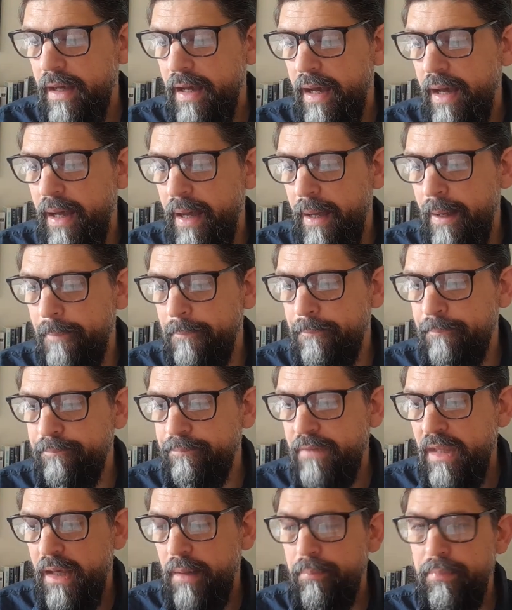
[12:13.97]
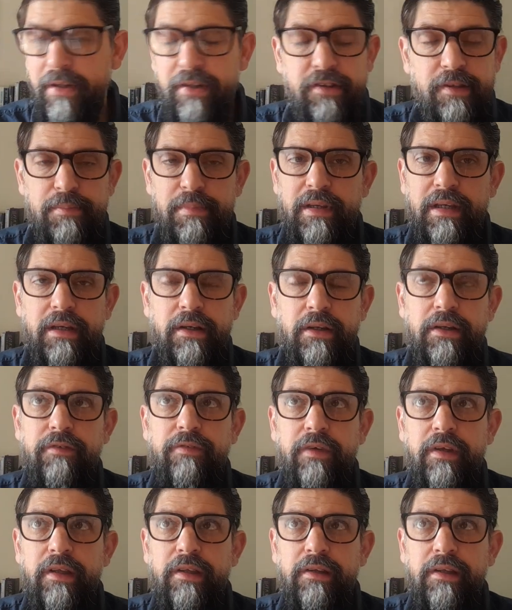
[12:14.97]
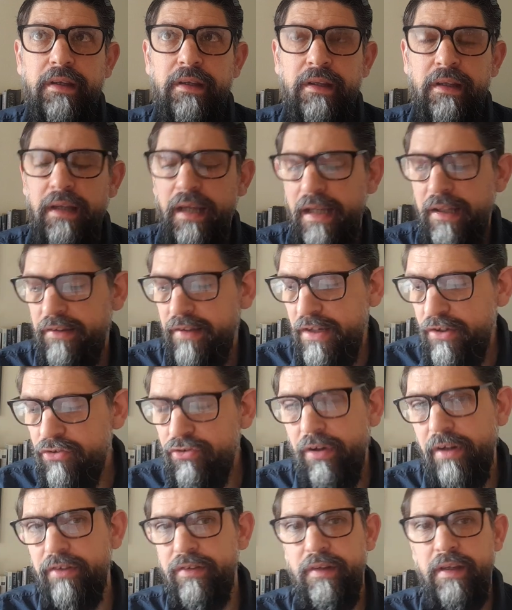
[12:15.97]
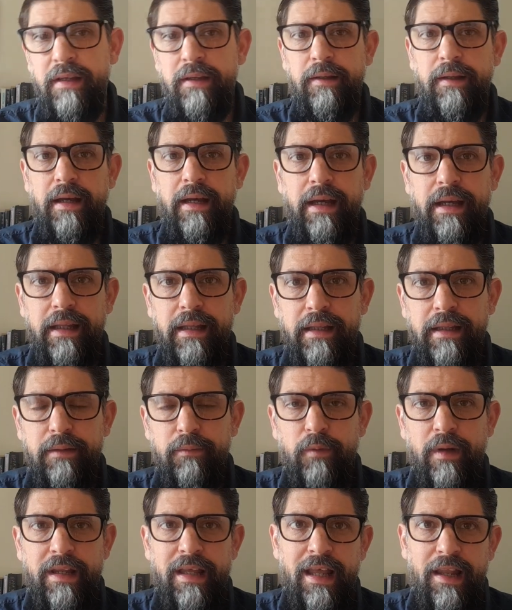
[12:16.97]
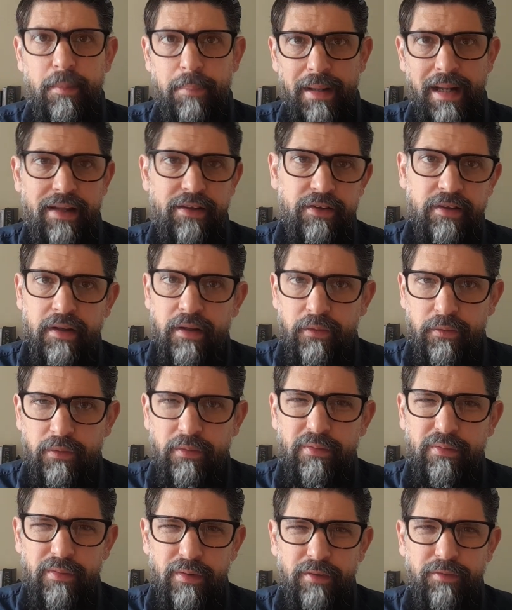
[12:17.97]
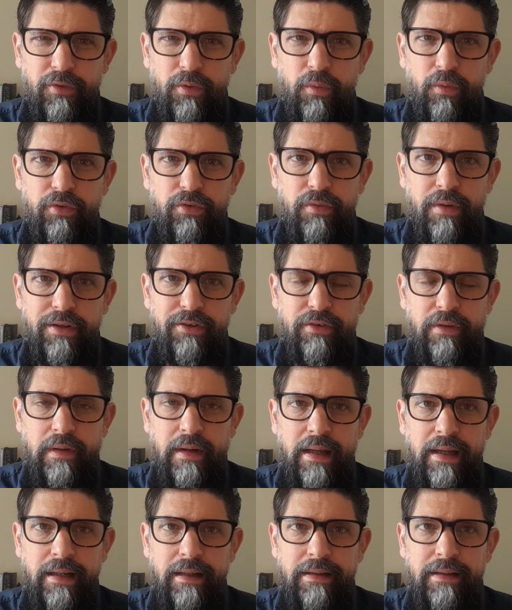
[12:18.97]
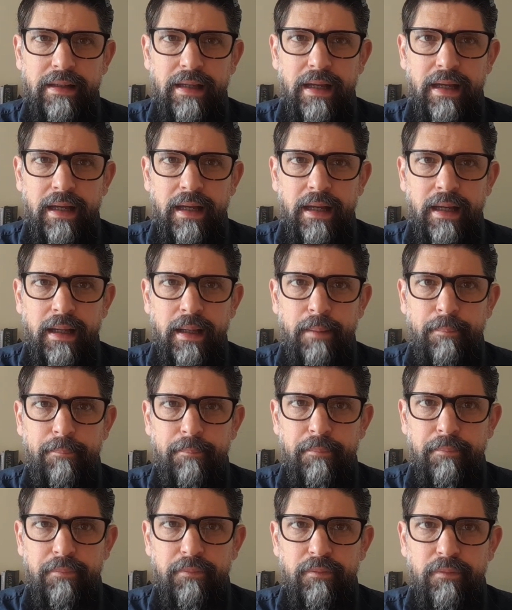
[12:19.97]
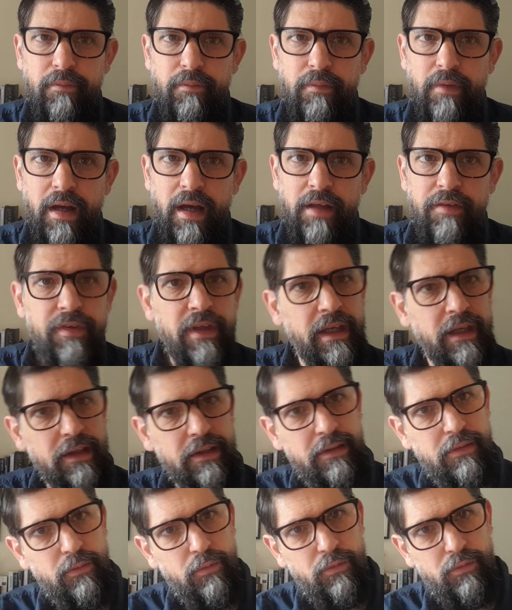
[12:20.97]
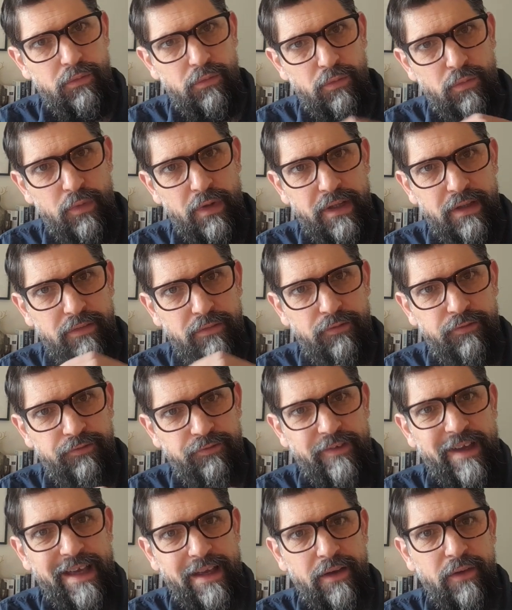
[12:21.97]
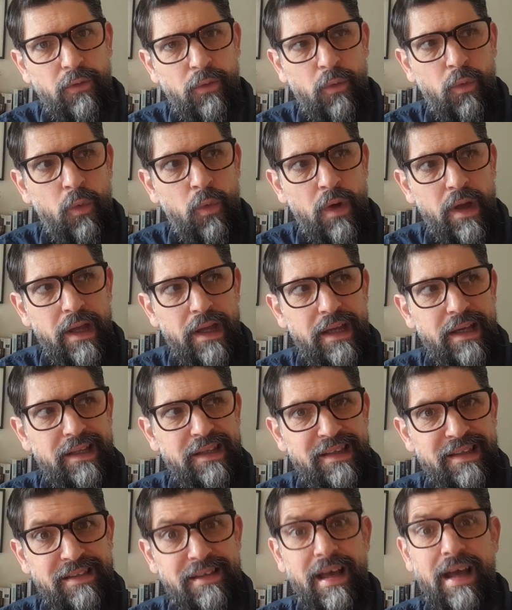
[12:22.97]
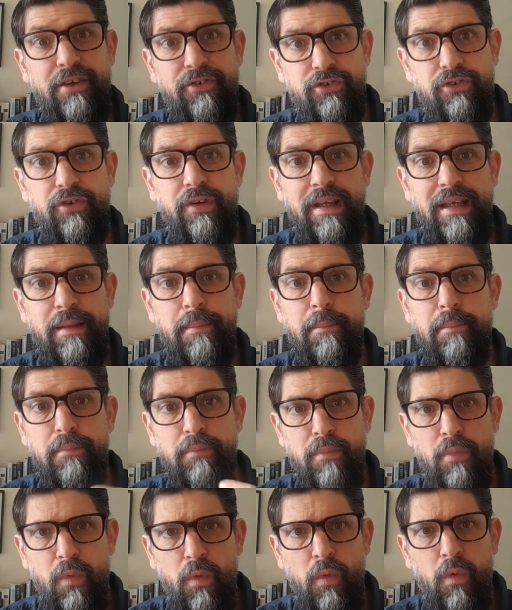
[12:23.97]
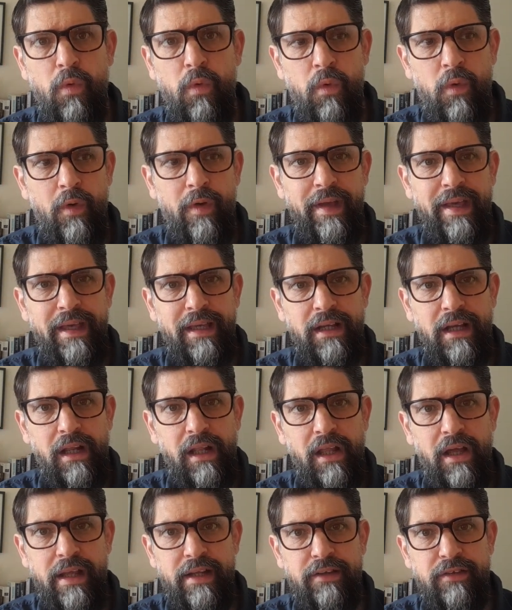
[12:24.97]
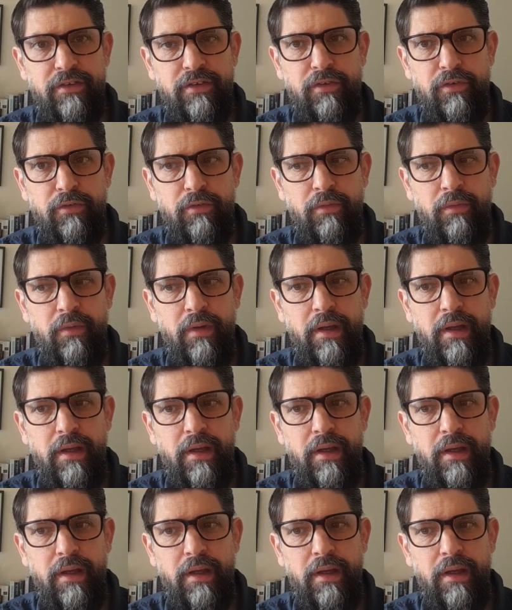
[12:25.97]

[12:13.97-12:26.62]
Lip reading: But it's kind of, it's interesting when inner planets go, of course, retrograde. I think we feel naturally more inclined to